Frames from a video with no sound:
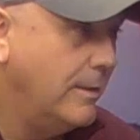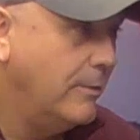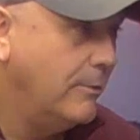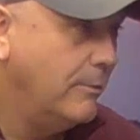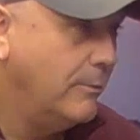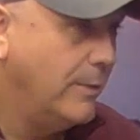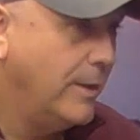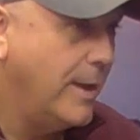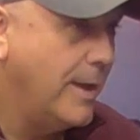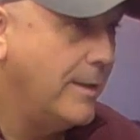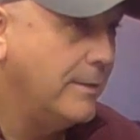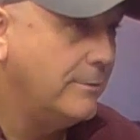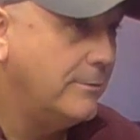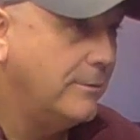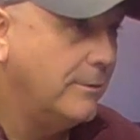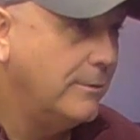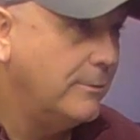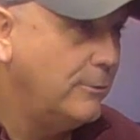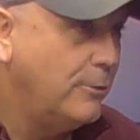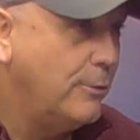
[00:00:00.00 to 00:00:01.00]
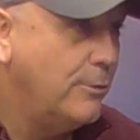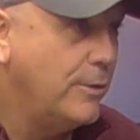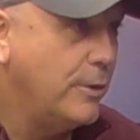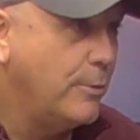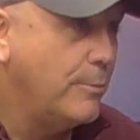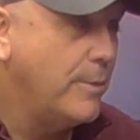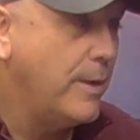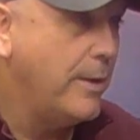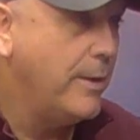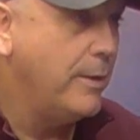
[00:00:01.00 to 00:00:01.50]
uh, we got uh, two
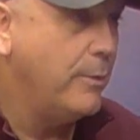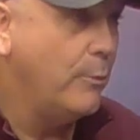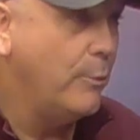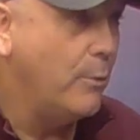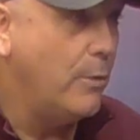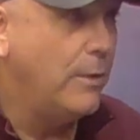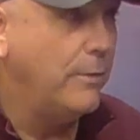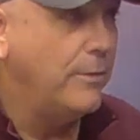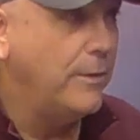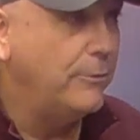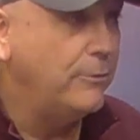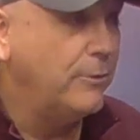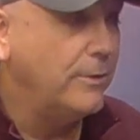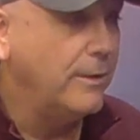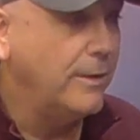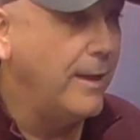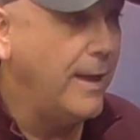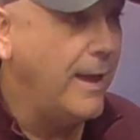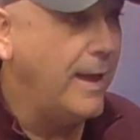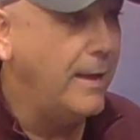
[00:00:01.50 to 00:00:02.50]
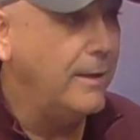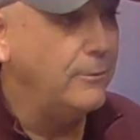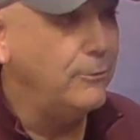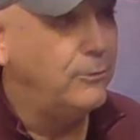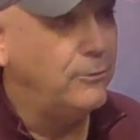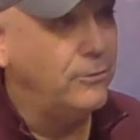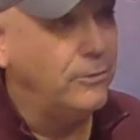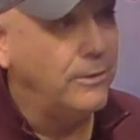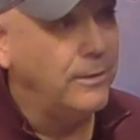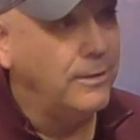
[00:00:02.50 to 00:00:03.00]
that are married one that's
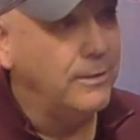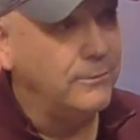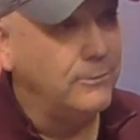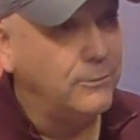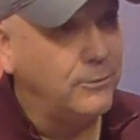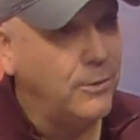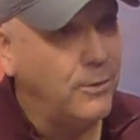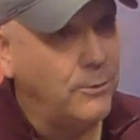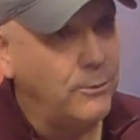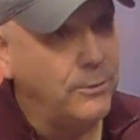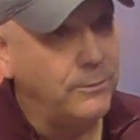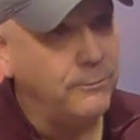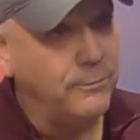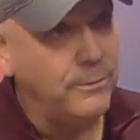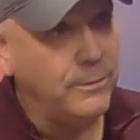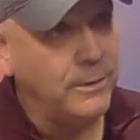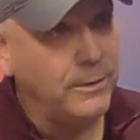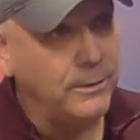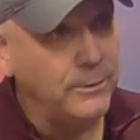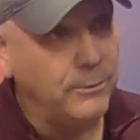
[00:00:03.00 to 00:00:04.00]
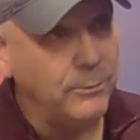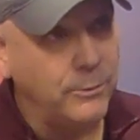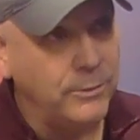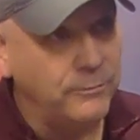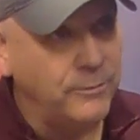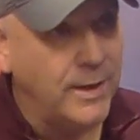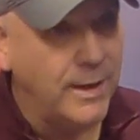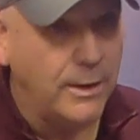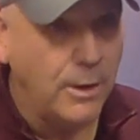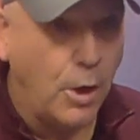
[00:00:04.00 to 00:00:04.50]
engaged and so we, uh,
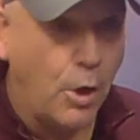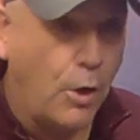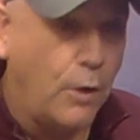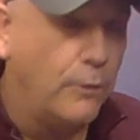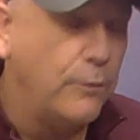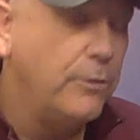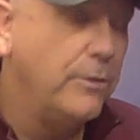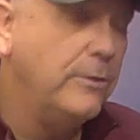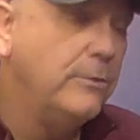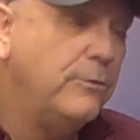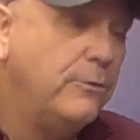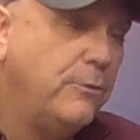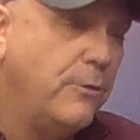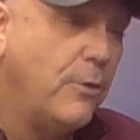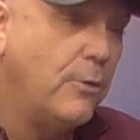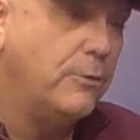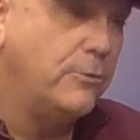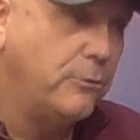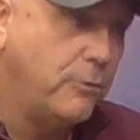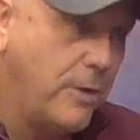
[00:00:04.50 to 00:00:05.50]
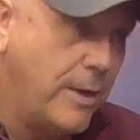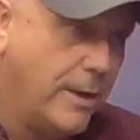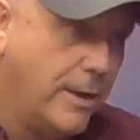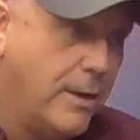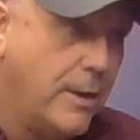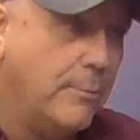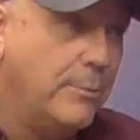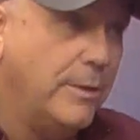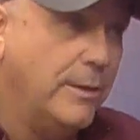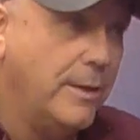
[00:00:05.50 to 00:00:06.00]
we've got all these folks trying
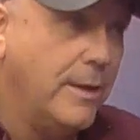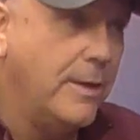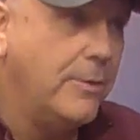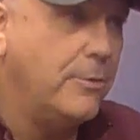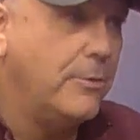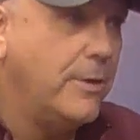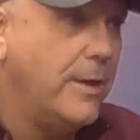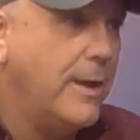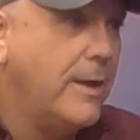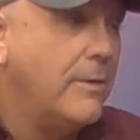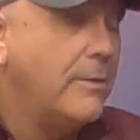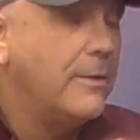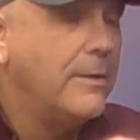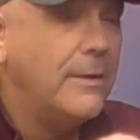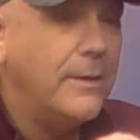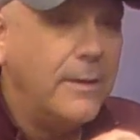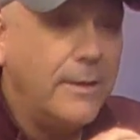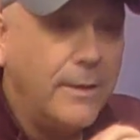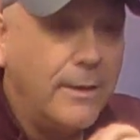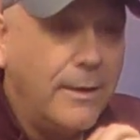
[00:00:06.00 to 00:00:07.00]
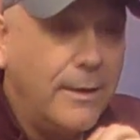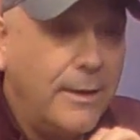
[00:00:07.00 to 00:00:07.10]
to come together now mm-hmm.